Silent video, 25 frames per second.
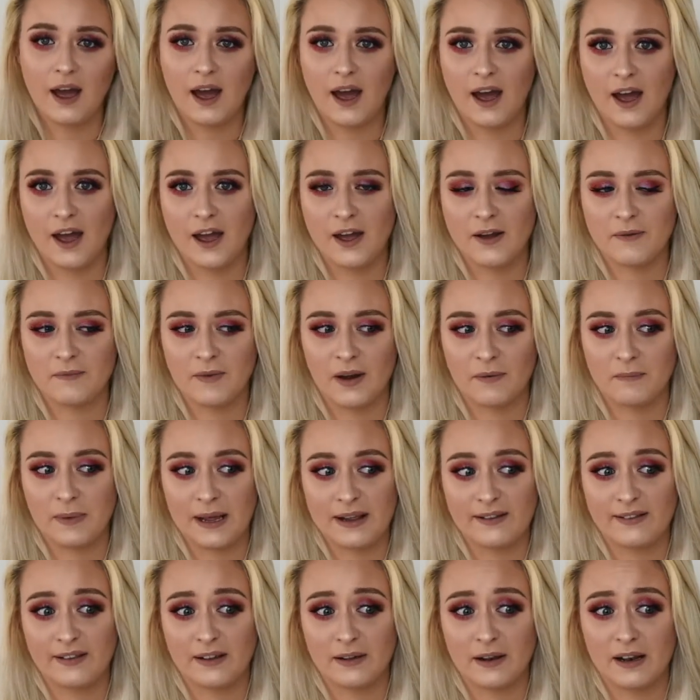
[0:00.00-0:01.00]
I've
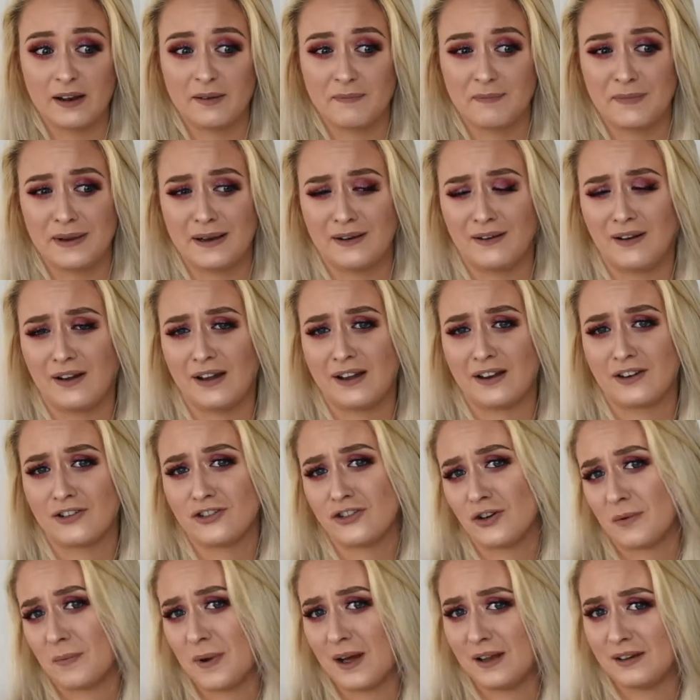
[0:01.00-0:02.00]
basically been like
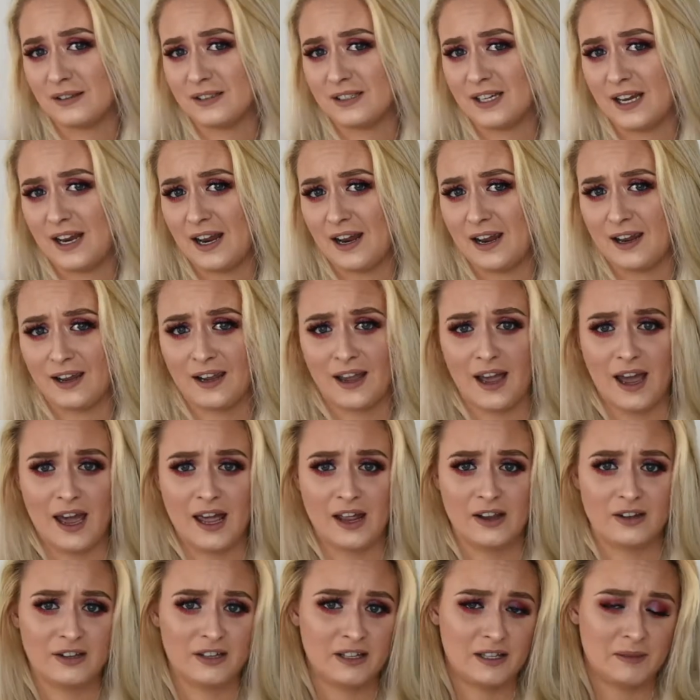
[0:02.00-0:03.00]
job hunting
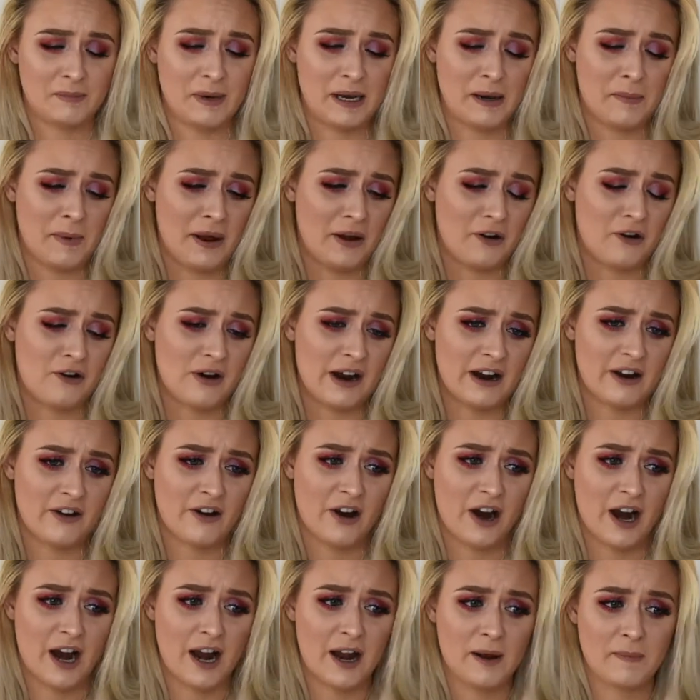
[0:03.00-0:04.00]
and it's just been a bit
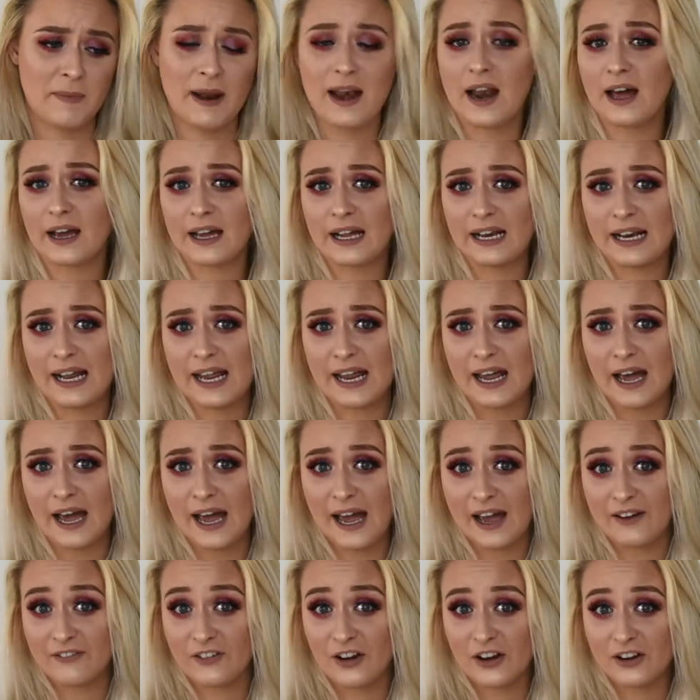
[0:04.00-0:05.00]
cray-cray, but luckily I
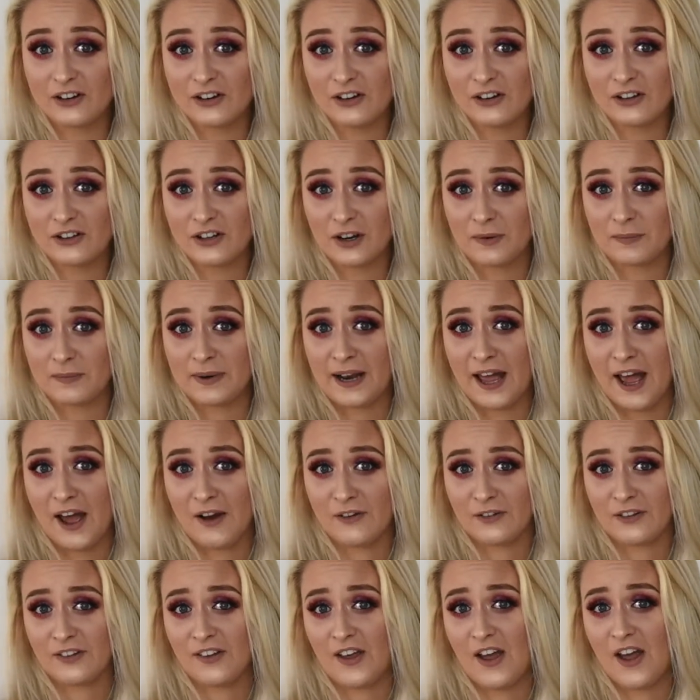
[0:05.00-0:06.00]
have got a new job
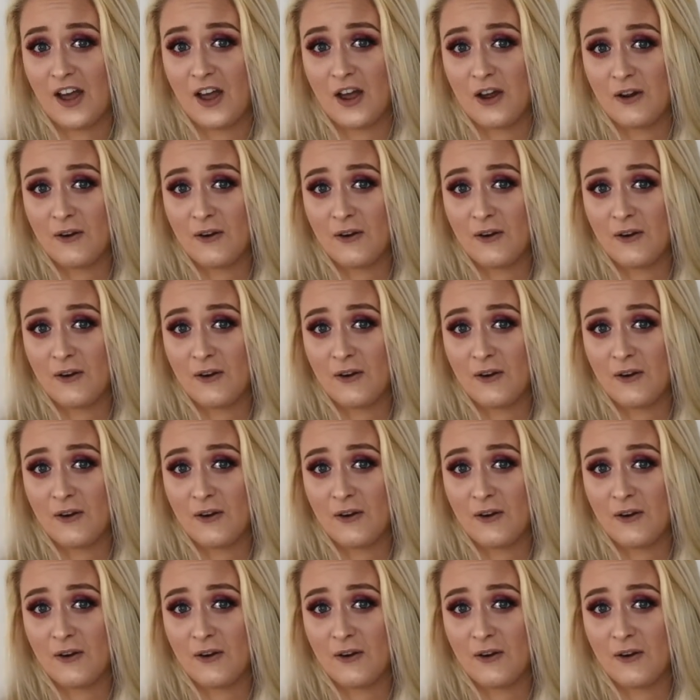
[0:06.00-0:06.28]
now, so